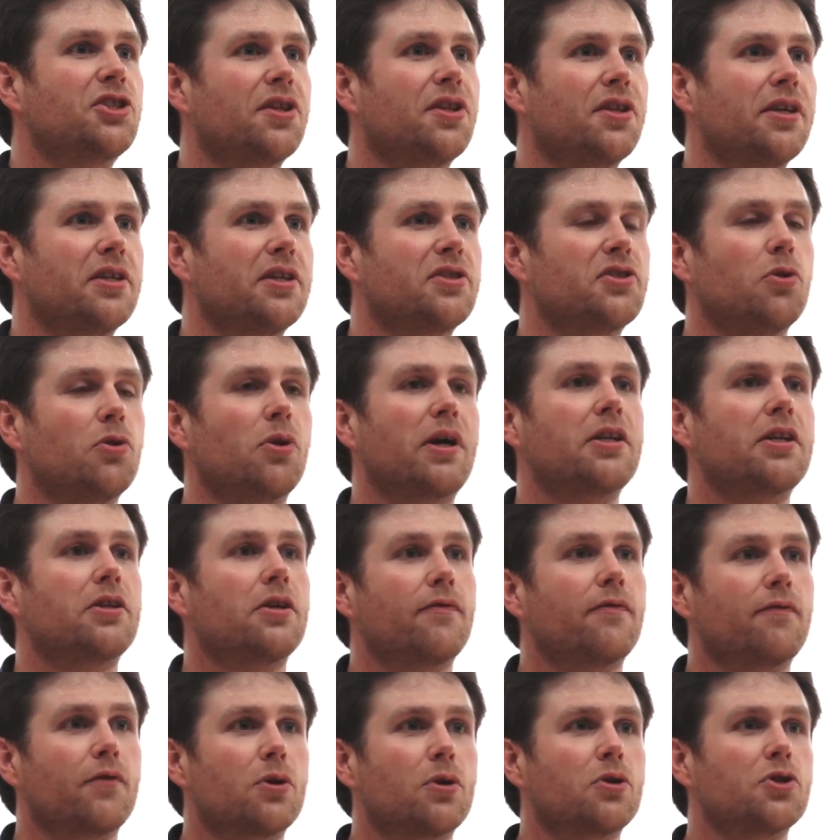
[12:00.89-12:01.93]
things, look at their
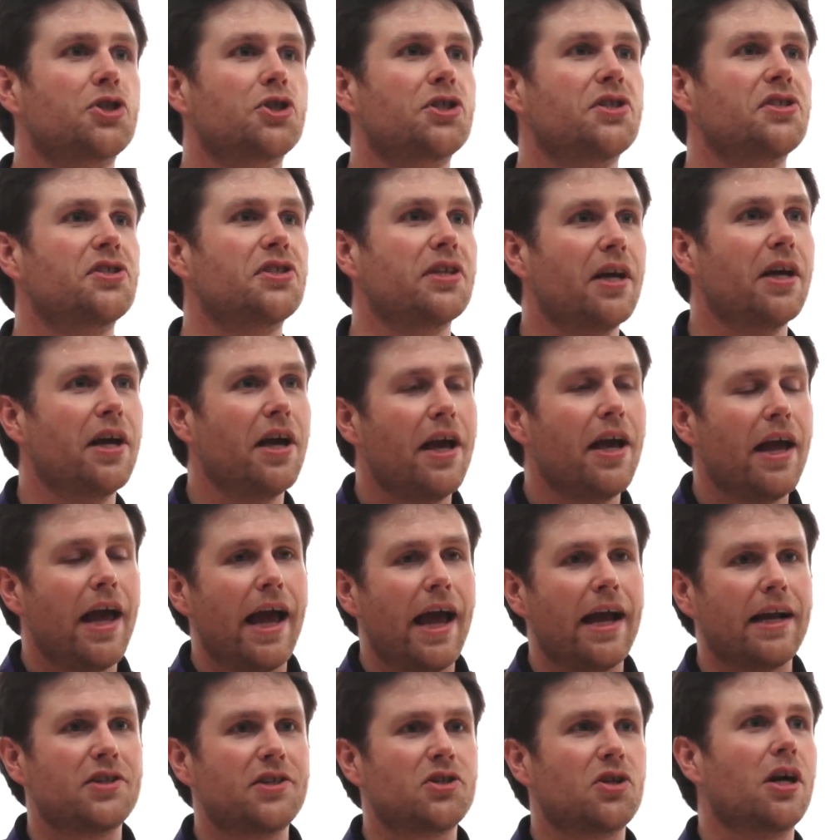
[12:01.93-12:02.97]
versions,
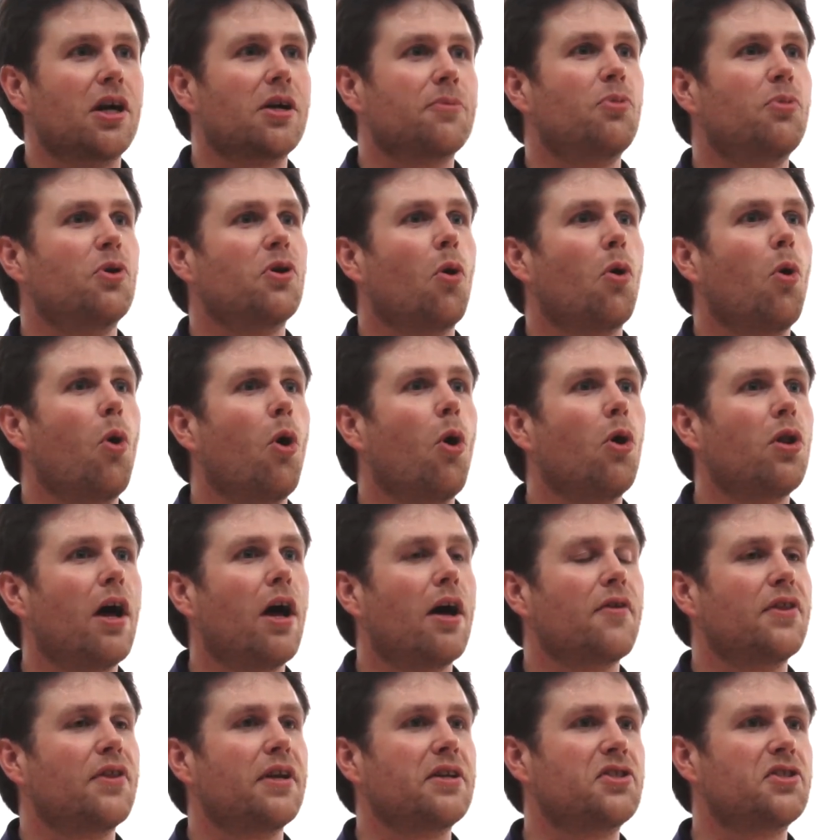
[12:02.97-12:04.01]
and you're starting to put a whole
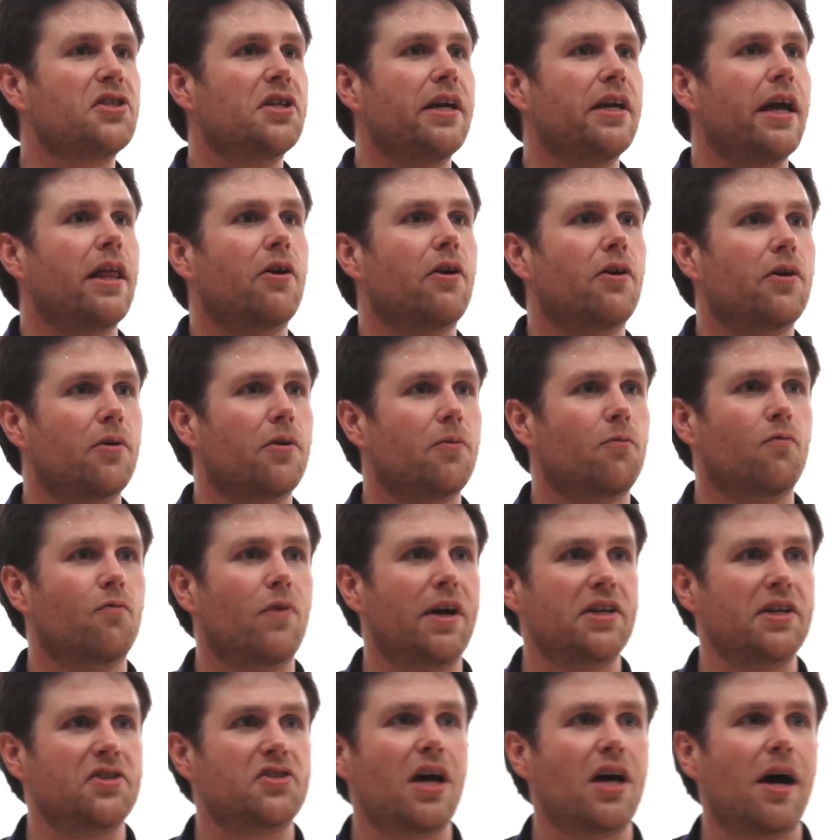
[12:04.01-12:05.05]
lot of things together
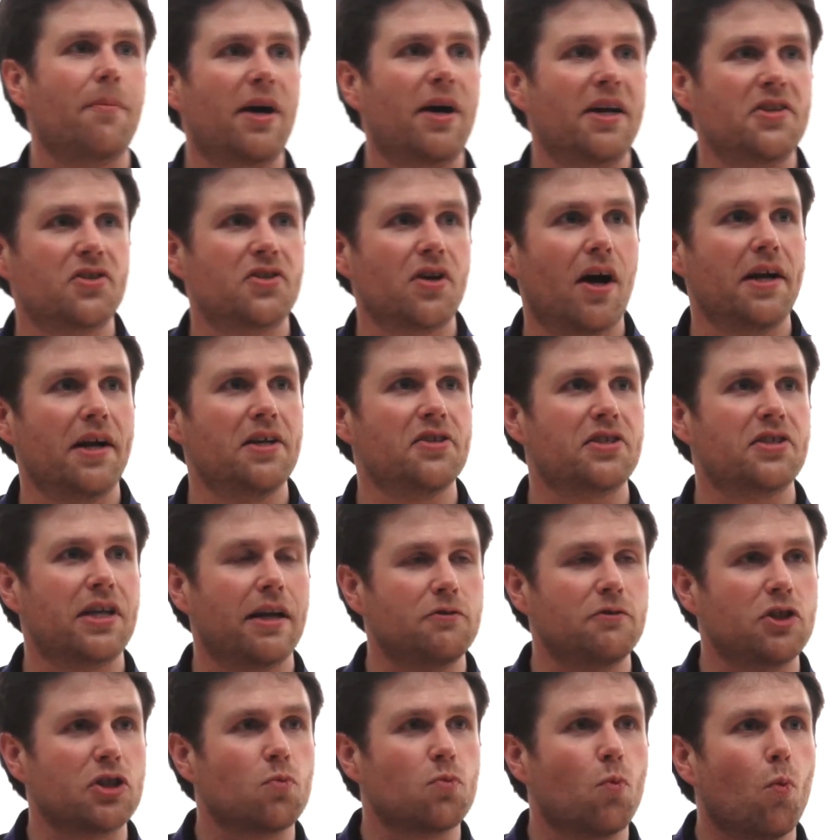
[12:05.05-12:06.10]
running side by side instead of
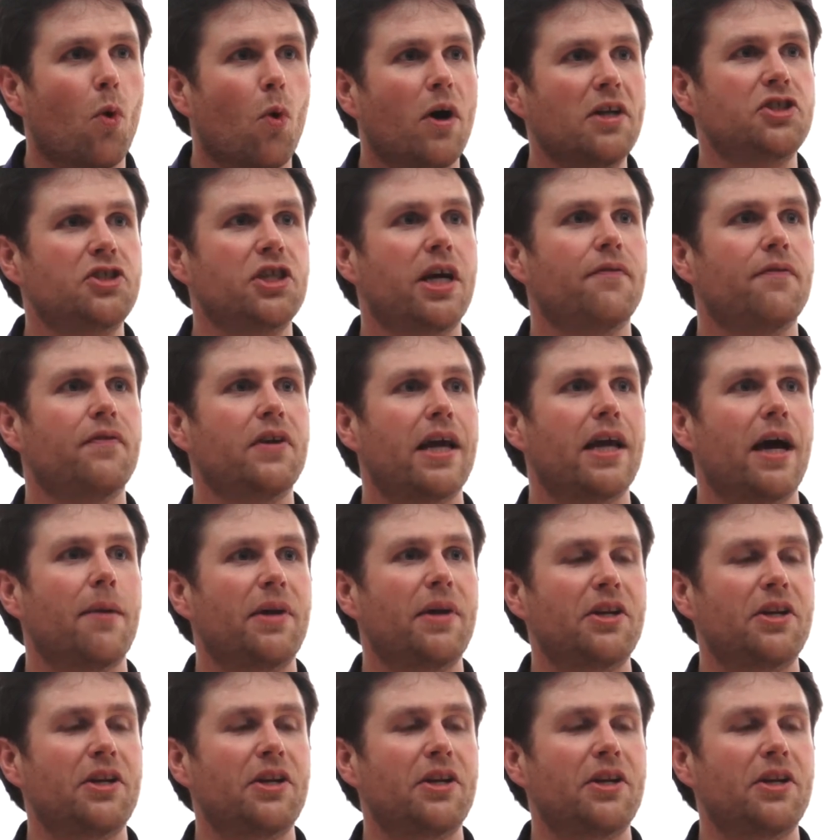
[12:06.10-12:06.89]
just one JVM,